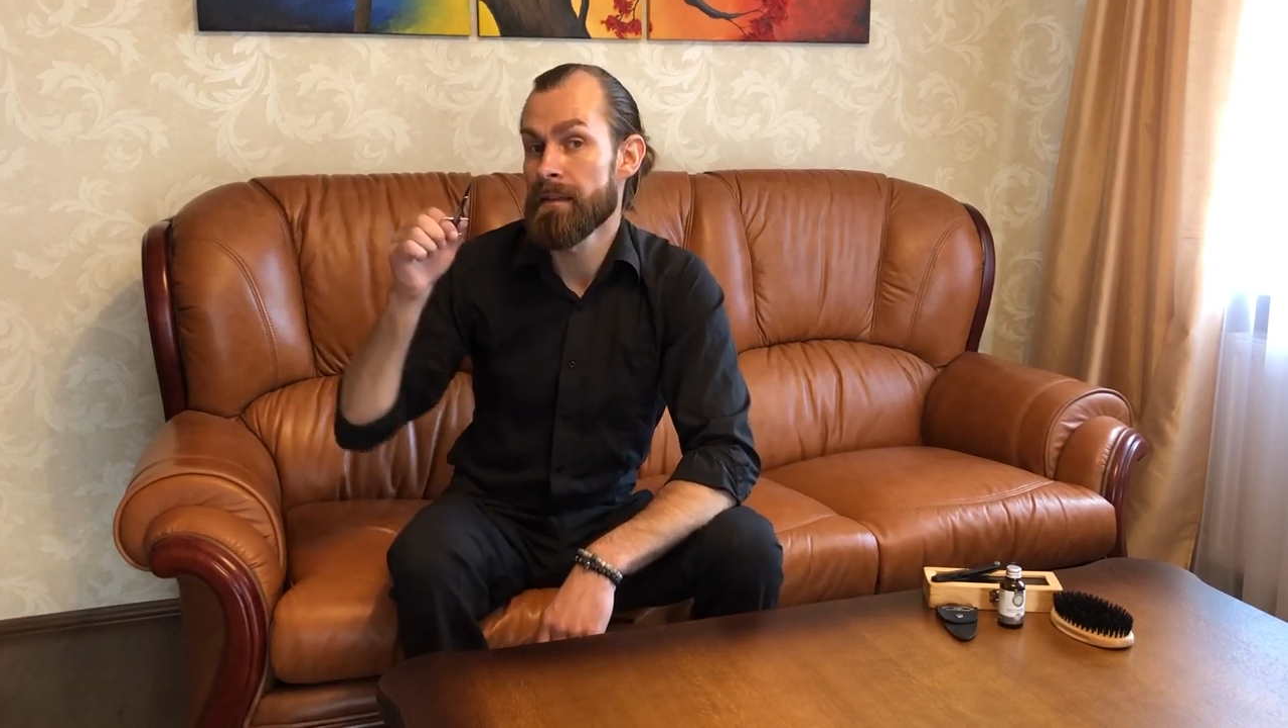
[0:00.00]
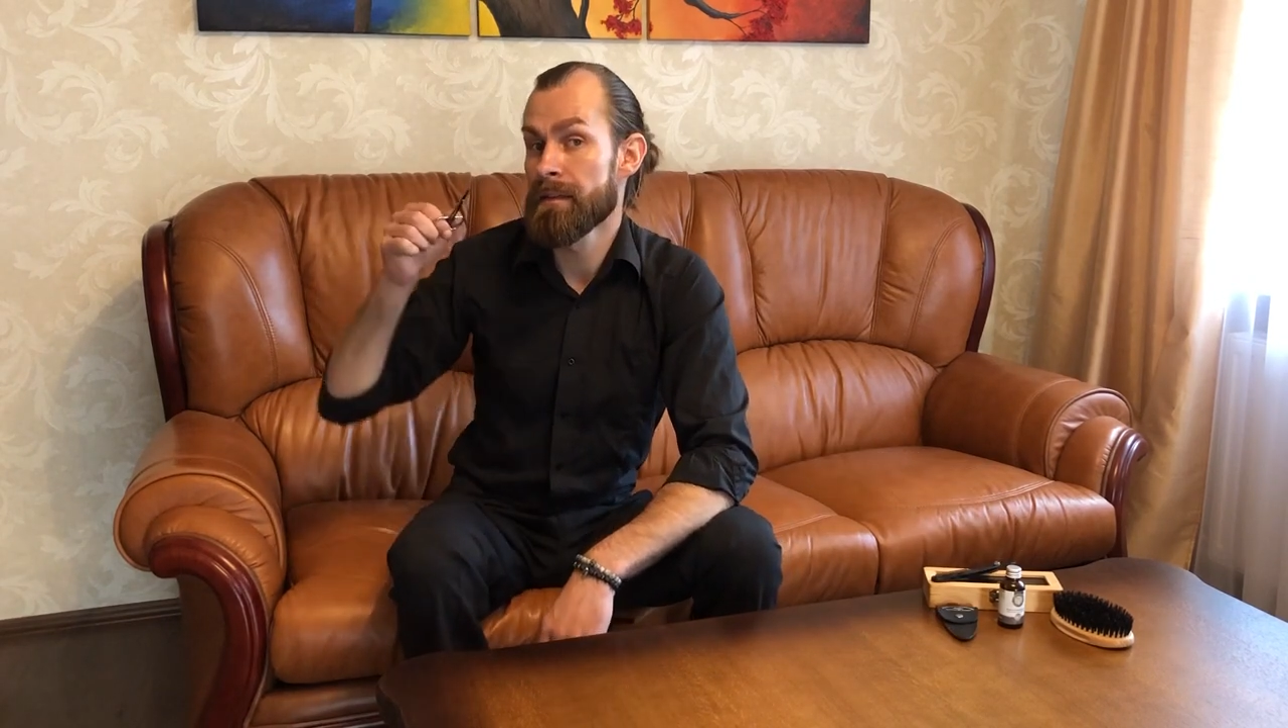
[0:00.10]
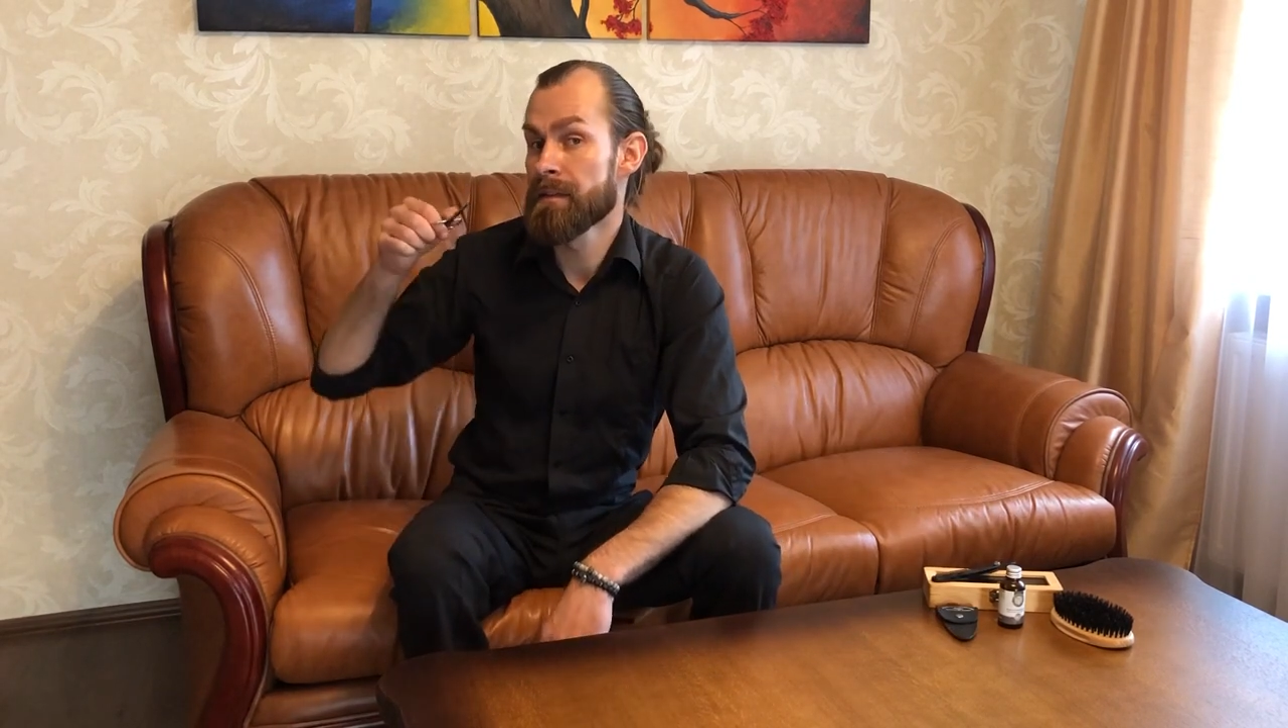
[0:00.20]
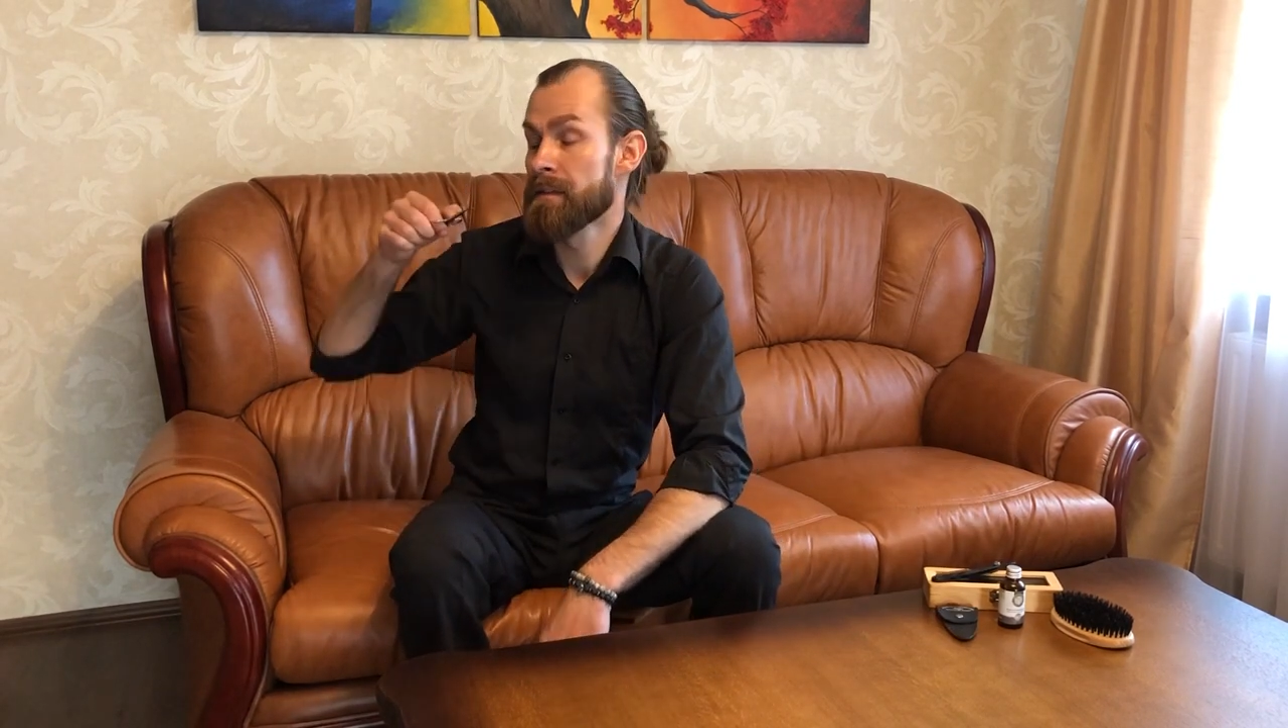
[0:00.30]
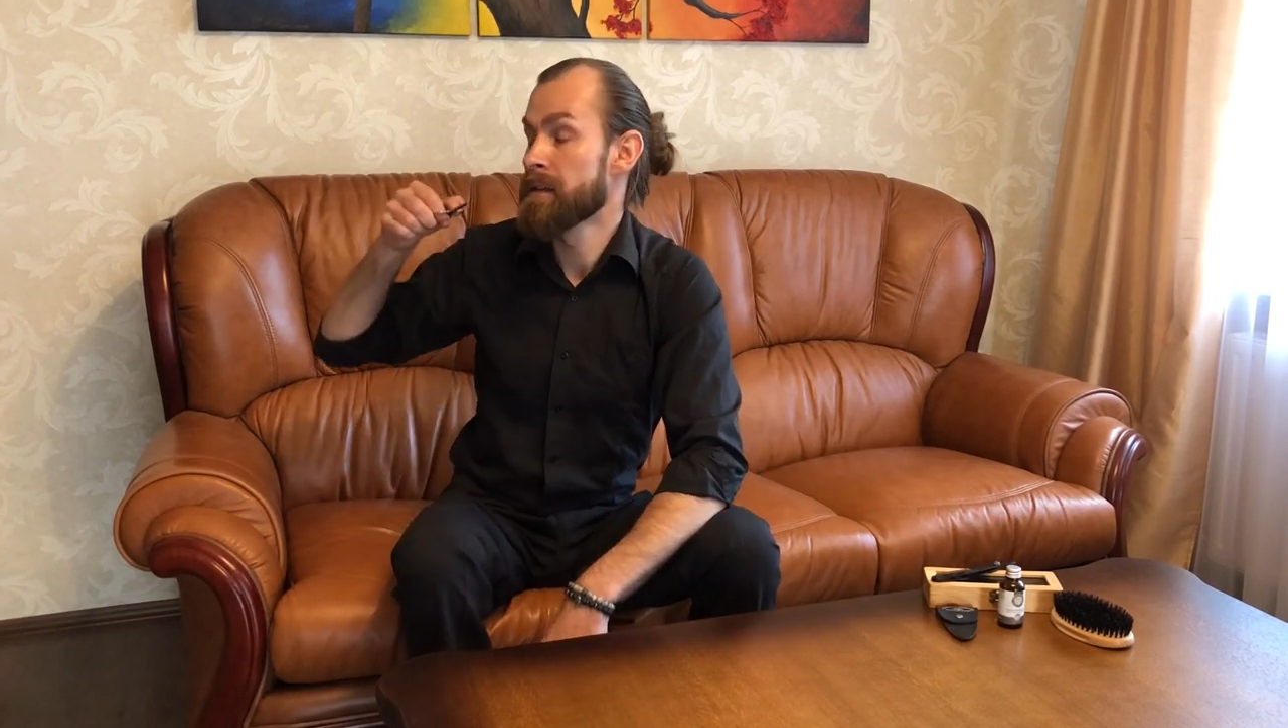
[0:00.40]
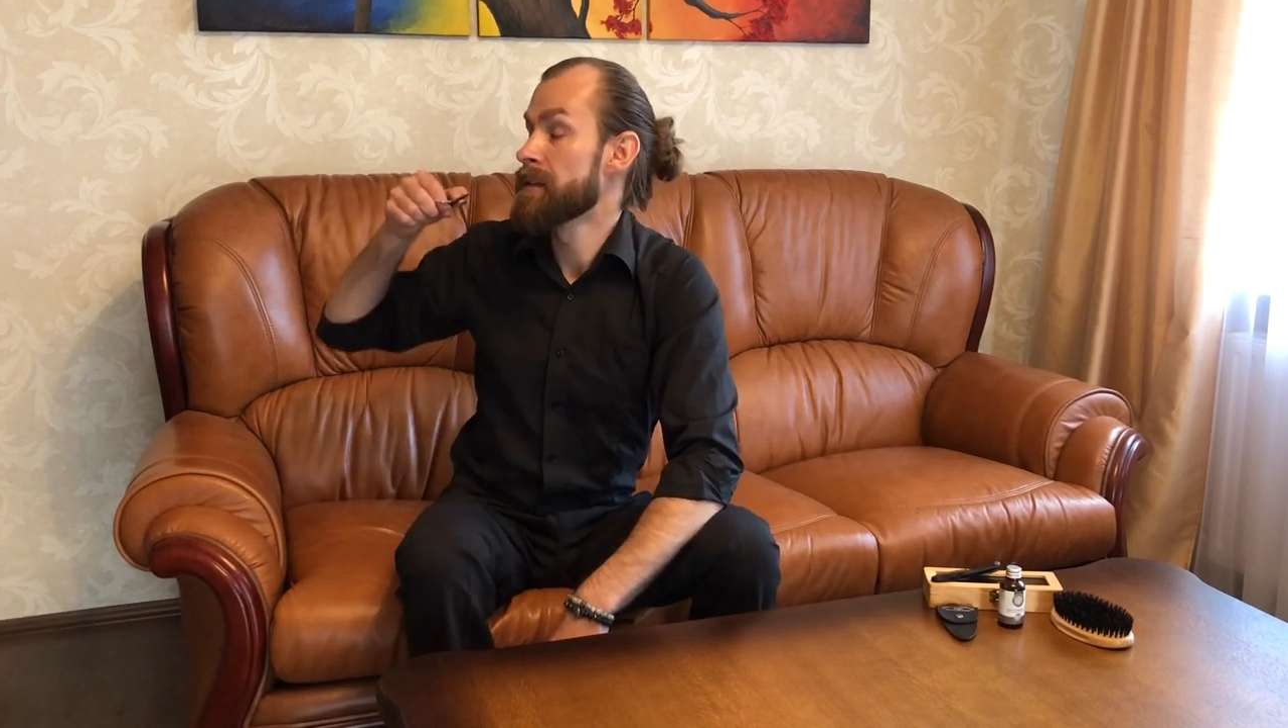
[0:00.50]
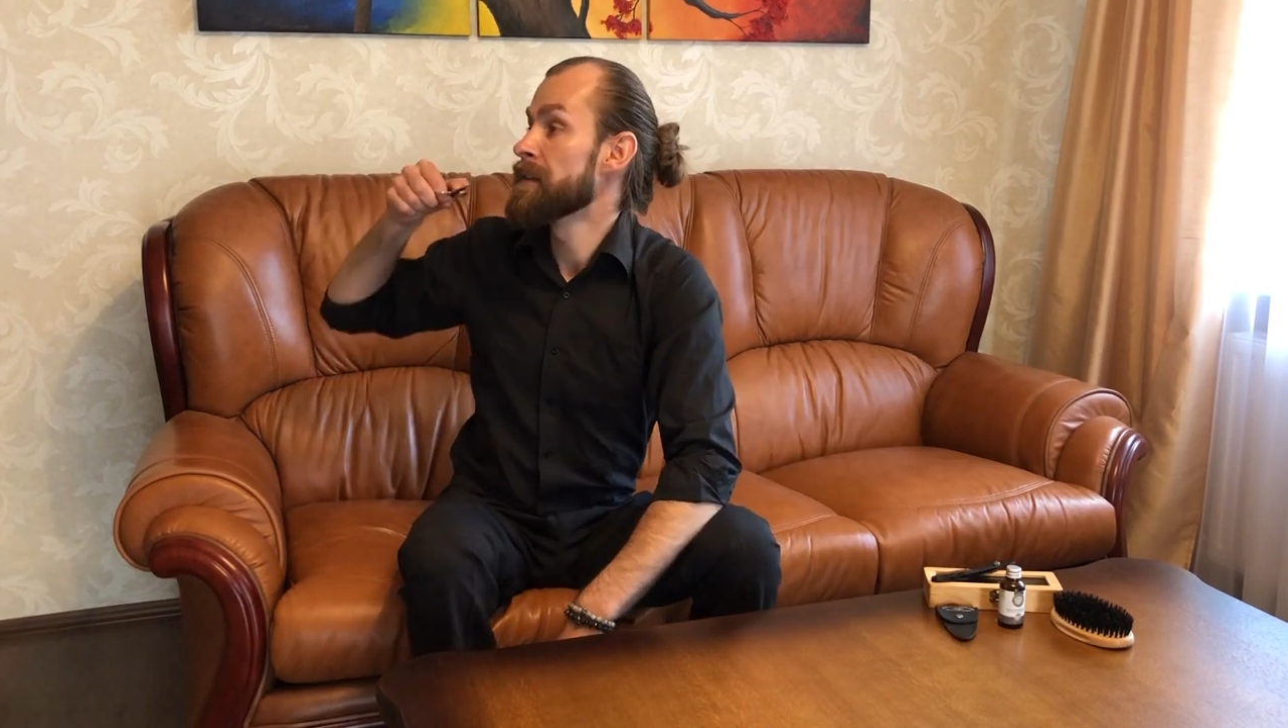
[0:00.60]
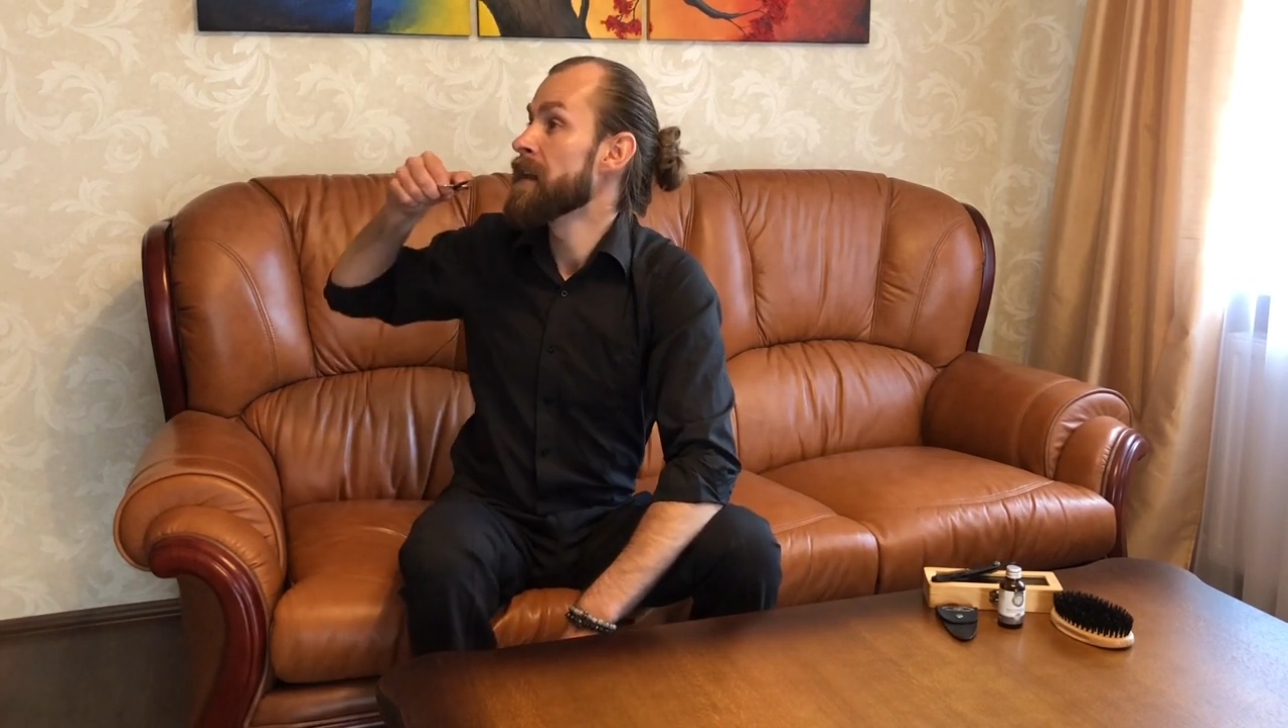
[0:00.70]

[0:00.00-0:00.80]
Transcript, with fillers: scissors at a